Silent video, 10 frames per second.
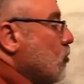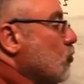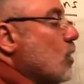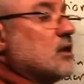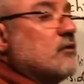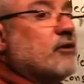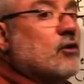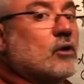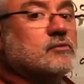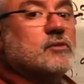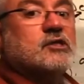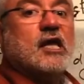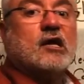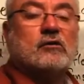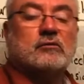What if I was
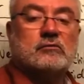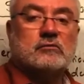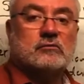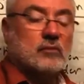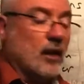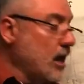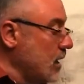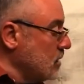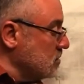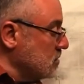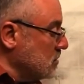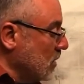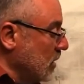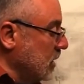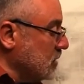mistaken and
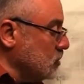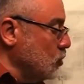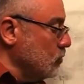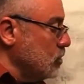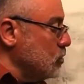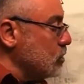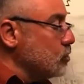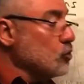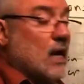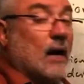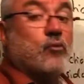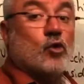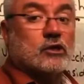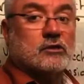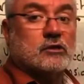I assume the unit load
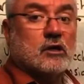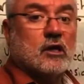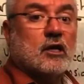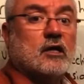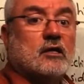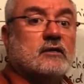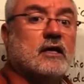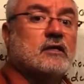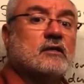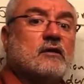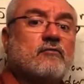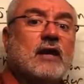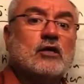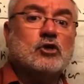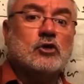upward? Then the
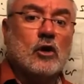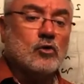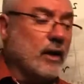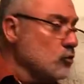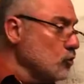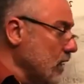deflection you are going to